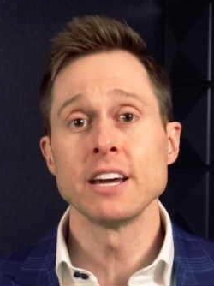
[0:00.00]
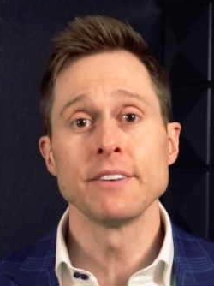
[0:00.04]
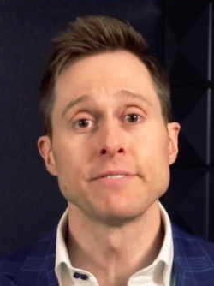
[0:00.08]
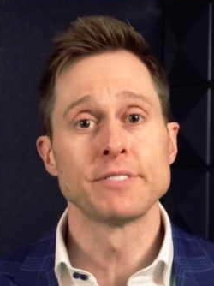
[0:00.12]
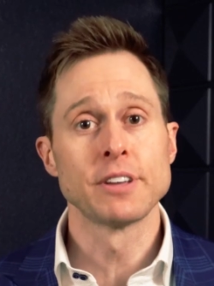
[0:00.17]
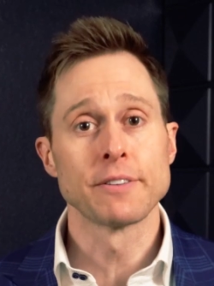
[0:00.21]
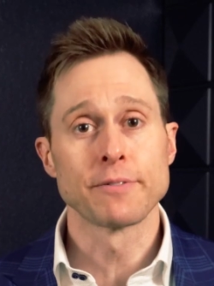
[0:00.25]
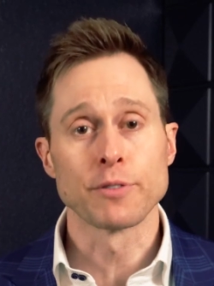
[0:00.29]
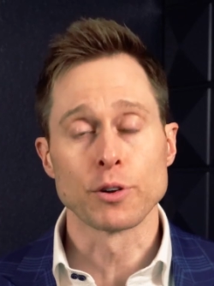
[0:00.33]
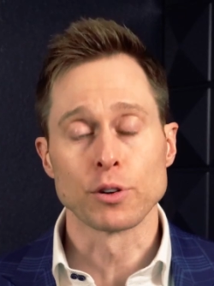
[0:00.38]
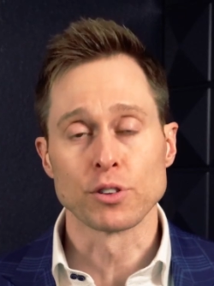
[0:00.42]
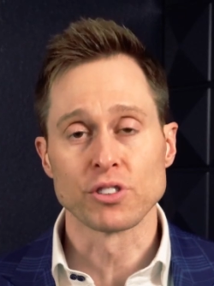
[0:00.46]
of
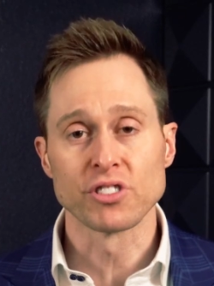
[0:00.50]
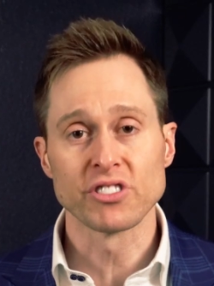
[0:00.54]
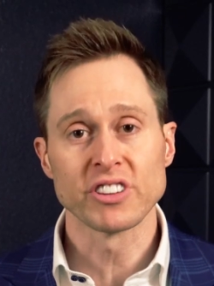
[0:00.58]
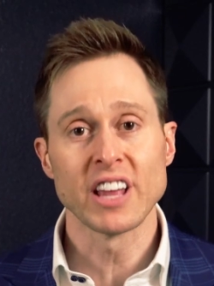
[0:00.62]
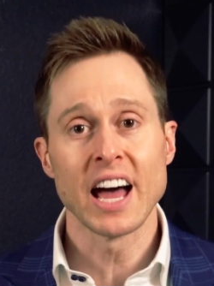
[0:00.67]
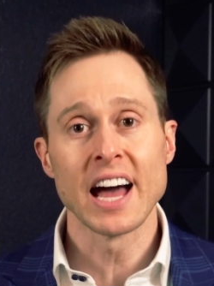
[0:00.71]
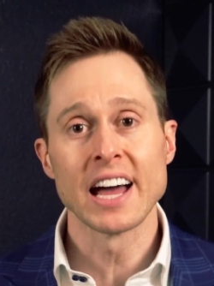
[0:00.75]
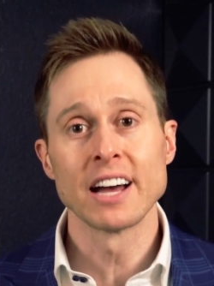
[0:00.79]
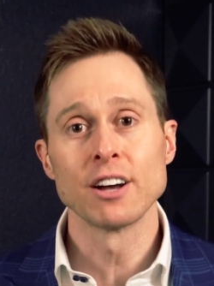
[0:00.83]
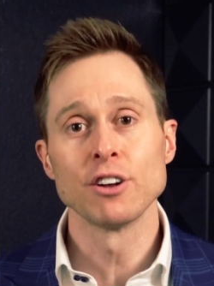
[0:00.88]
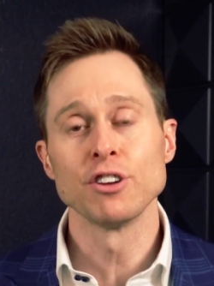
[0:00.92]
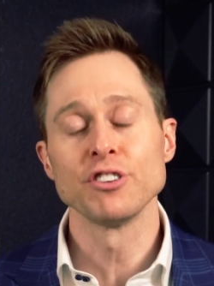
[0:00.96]
different
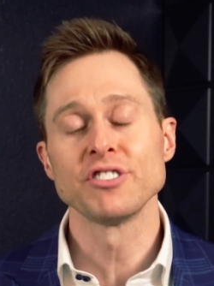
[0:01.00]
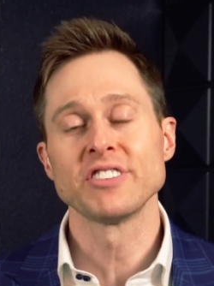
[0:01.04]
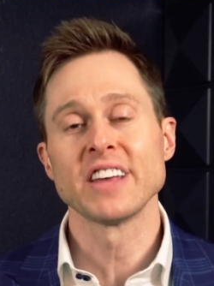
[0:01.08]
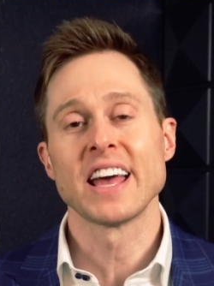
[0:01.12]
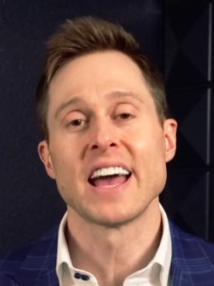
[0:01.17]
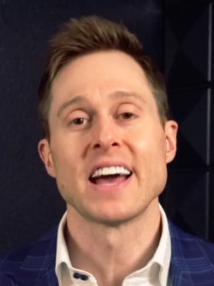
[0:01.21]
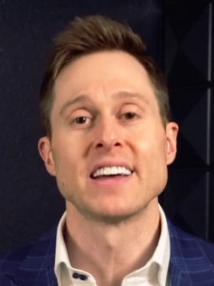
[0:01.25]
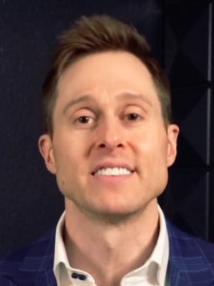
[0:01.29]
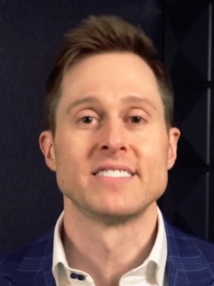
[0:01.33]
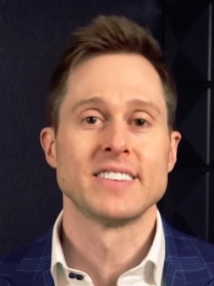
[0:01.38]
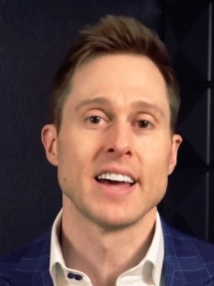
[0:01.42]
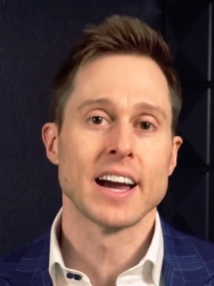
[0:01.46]
styles
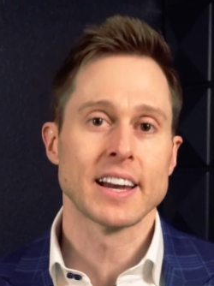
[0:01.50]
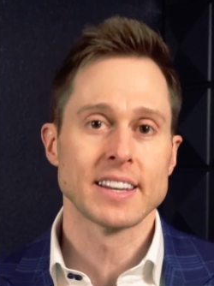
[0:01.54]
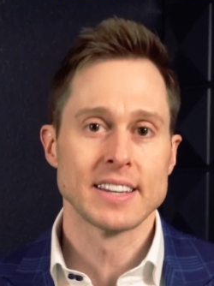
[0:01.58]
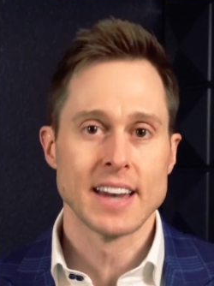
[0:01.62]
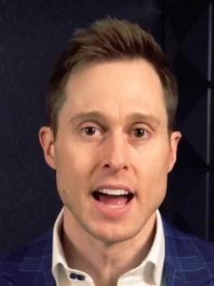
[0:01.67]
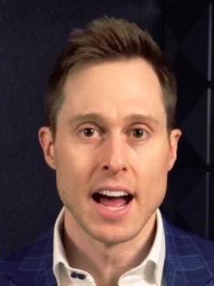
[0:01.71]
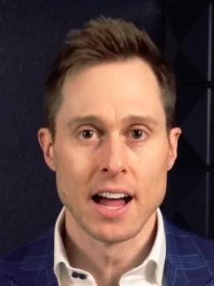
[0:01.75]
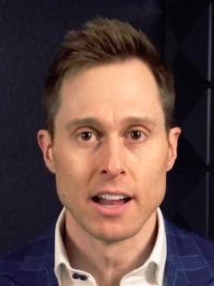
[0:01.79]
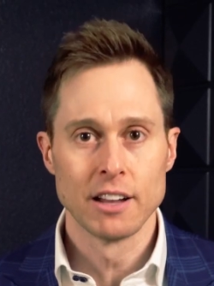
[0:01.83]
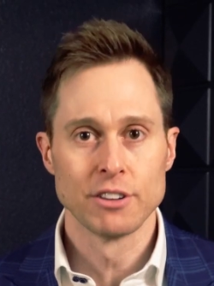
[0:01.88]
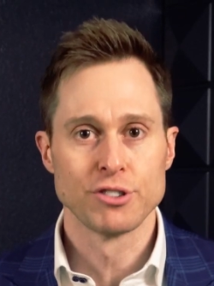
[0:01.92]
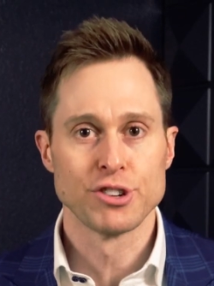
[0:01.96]
and
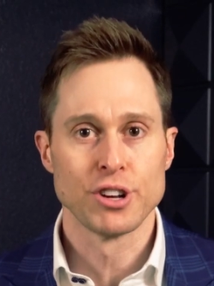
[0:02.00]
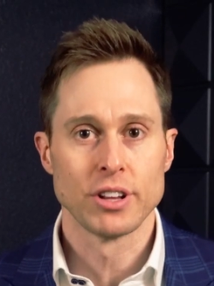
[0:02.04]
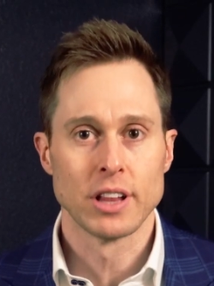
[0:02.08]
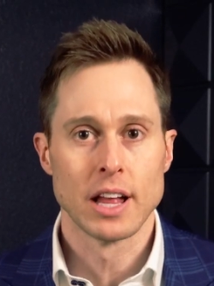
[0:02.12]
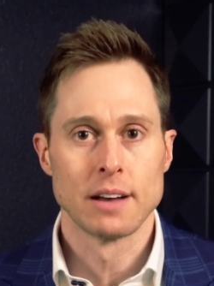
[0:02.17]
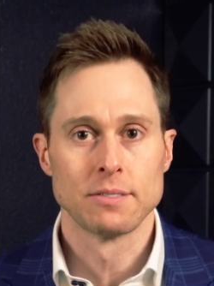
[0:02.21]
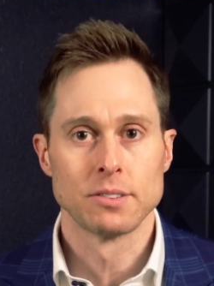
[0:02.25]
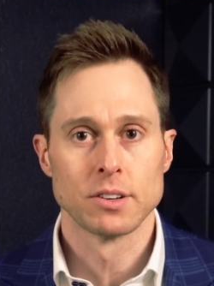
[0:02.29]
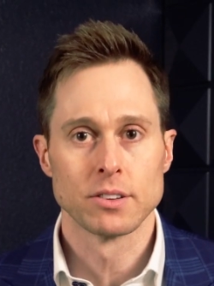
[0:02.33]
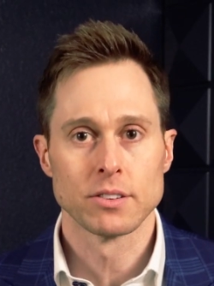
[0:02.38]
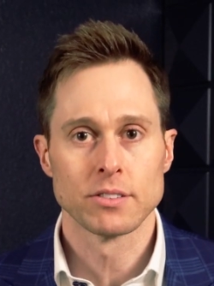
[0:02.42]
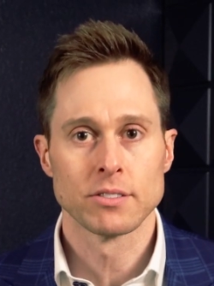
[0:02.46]
technology
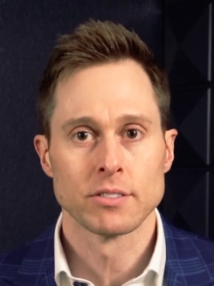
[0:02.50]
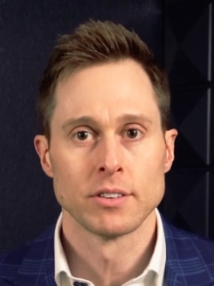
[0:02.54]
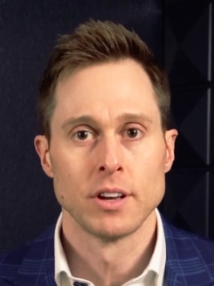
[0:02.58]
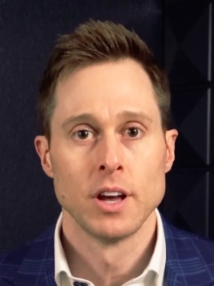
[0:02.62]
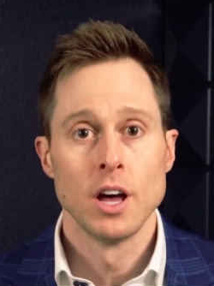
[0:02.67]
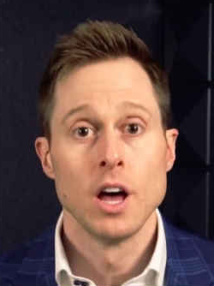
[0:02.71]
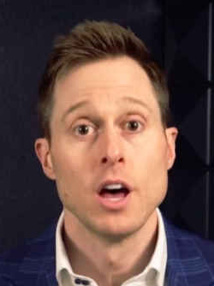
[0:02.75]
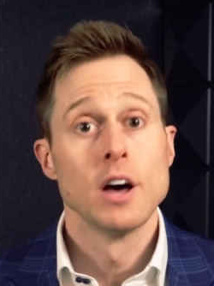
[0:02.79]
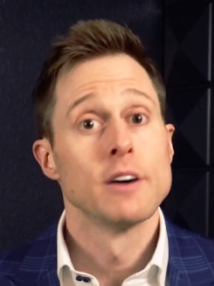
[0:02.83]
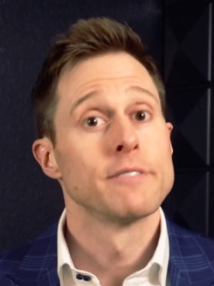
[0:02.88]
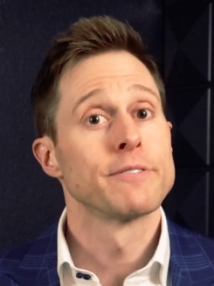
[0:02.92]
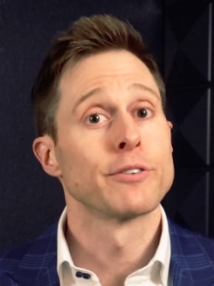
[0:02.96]
levels.
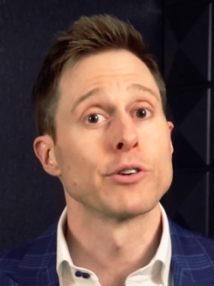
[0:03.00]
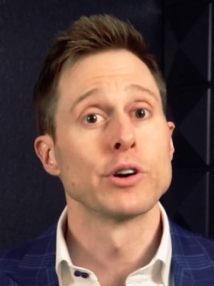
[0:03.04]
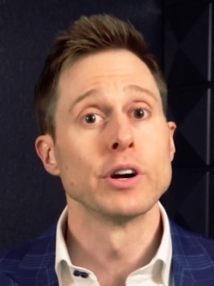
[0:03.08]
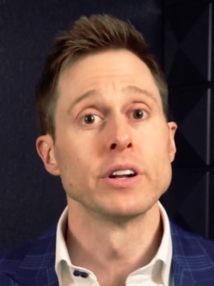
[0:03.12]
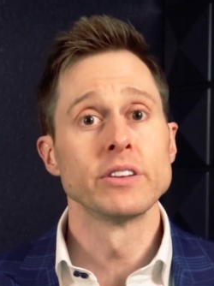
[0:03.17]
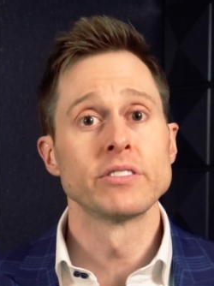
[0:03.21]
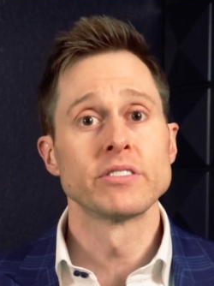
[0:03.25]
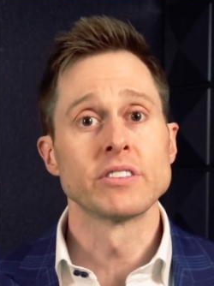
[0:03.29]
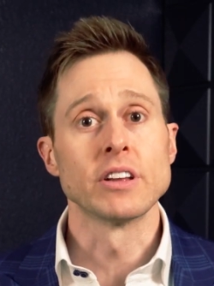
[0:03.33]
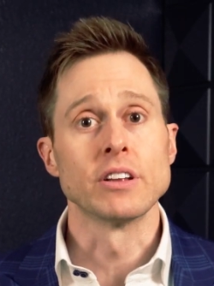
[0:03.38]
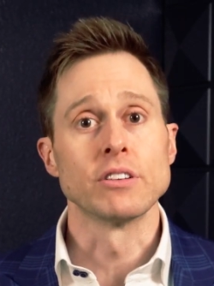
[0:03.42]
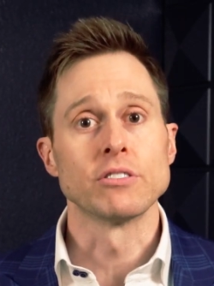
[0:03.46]
For
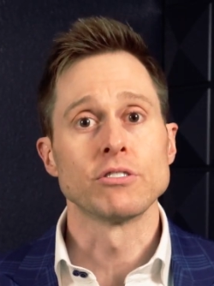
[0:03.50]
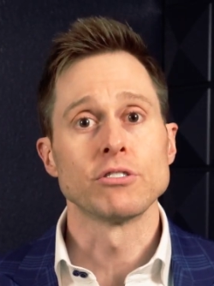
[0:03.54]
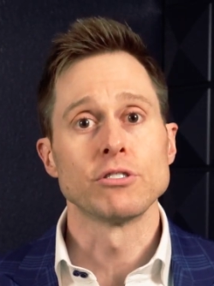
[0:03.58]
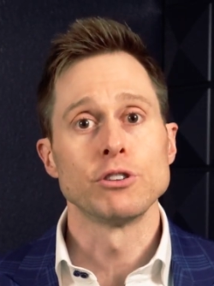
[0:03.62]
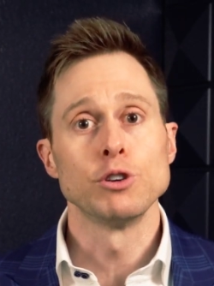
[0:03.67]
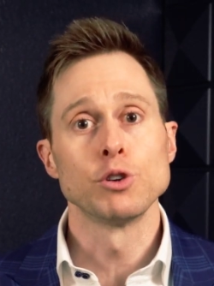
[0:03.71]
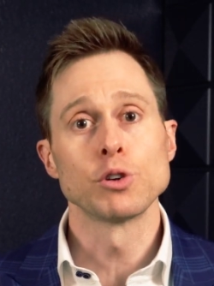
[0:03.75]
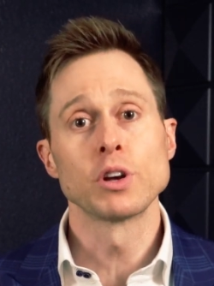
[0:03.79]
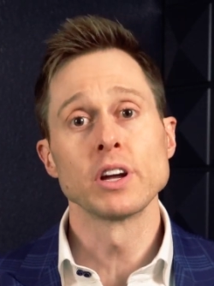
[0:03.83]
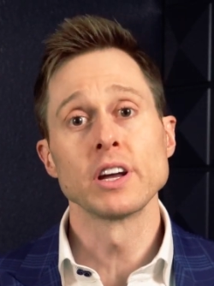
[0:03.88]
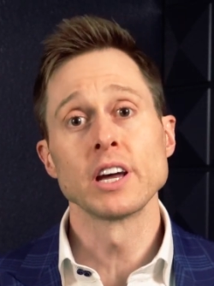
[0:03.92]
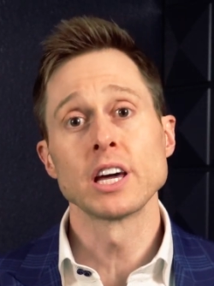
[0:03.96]
instance,
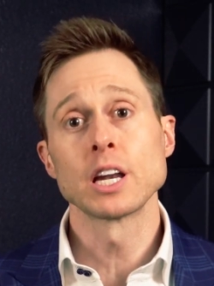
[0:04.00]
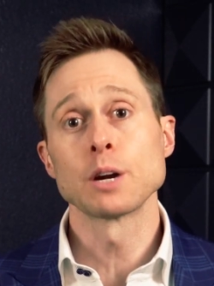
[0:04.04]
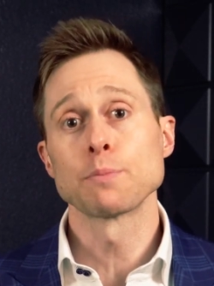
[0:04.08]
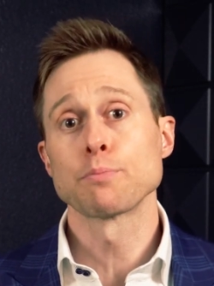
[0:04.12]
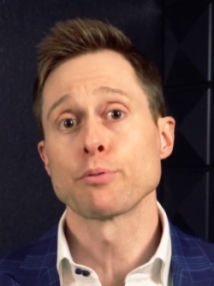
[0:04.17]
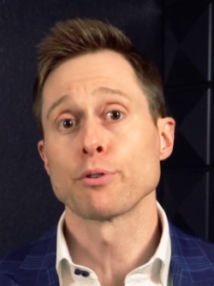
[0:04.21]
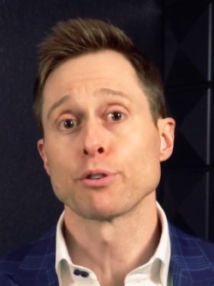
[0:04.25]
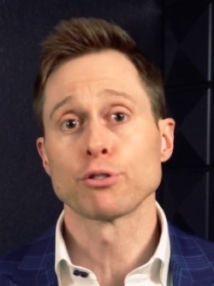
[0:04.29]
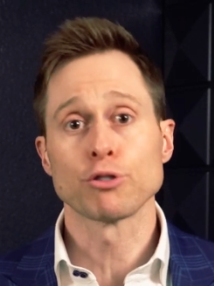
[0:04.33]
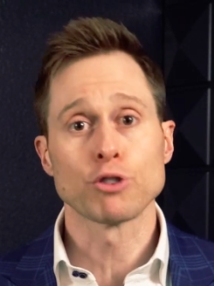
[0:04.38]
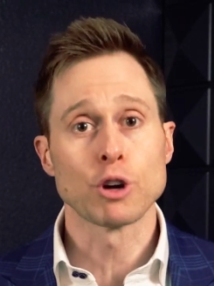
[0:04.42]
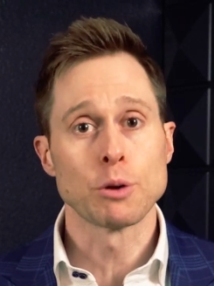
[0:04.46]
you can get a
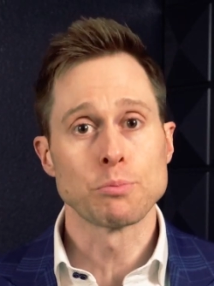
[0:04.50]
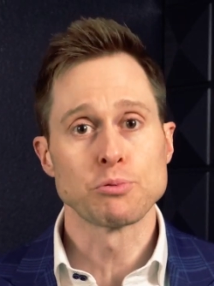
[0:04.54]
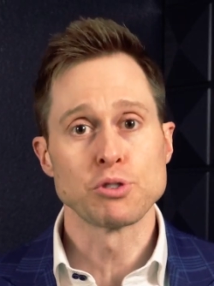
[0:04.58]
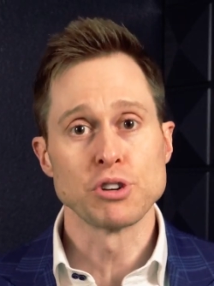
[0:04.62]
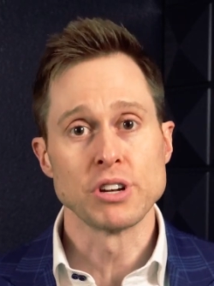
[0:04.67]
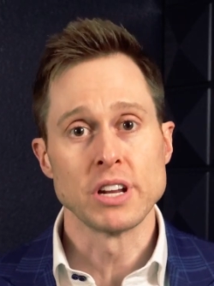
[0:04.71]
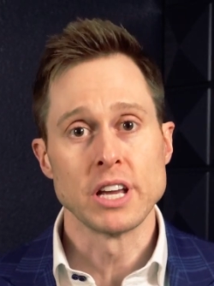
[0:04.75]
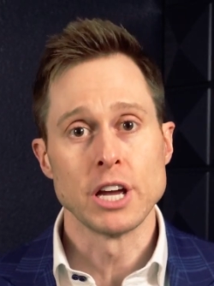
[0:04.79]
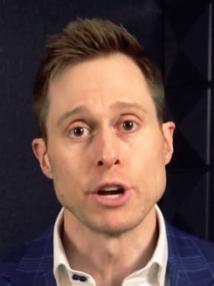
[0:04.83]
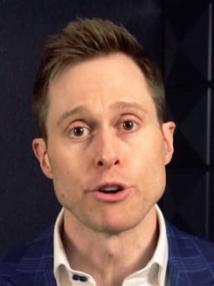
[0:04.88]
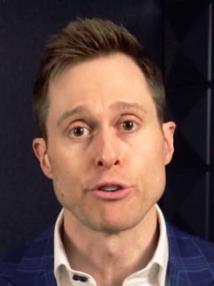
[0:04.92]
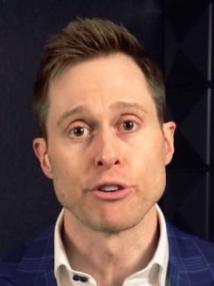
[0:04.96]

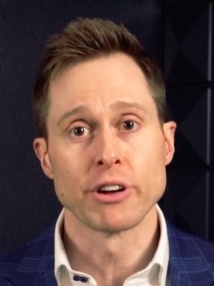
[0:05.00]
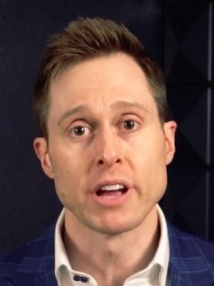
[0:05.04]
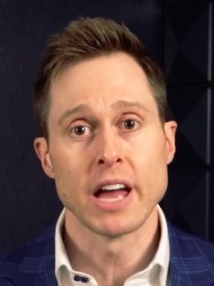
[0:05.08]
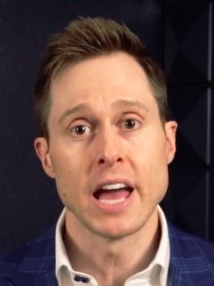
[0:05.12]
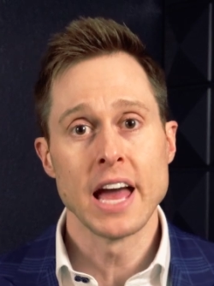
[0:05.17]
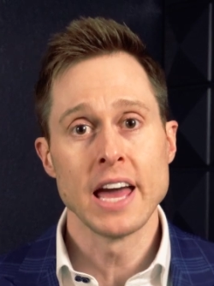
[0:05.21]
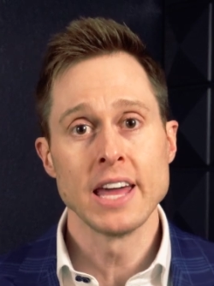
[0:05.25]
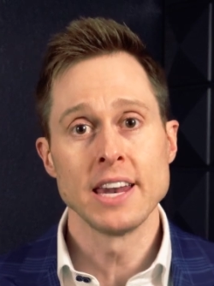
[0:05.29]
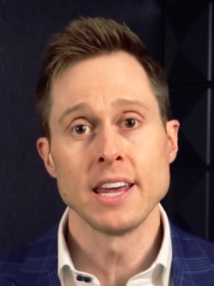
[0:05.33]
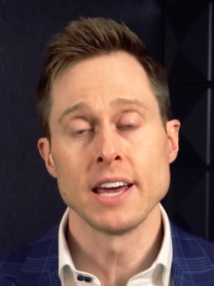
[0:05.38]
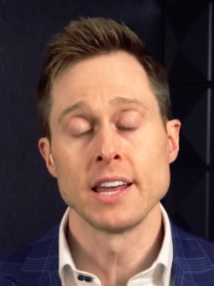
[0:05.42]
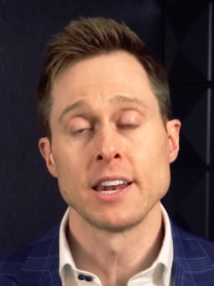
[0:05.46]
prescription hearing
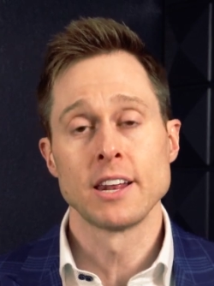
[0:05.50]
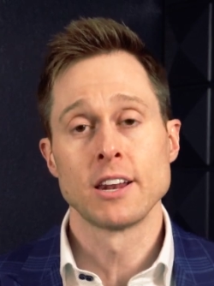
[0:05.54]
aid in